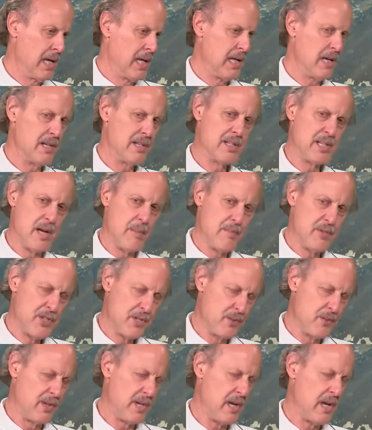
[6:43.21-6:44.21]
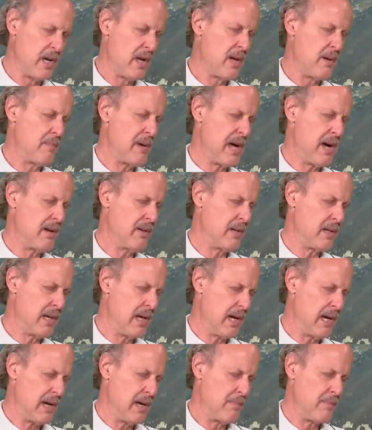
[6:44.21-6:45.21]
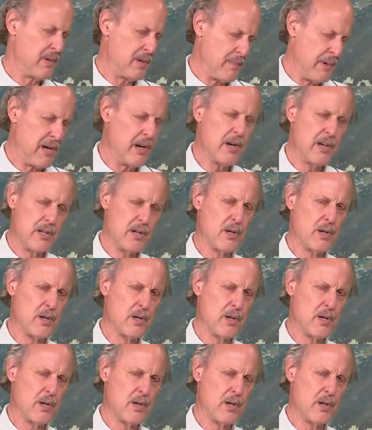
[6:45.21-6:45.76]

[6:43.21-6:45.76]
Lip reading: there's some sunnah about preparing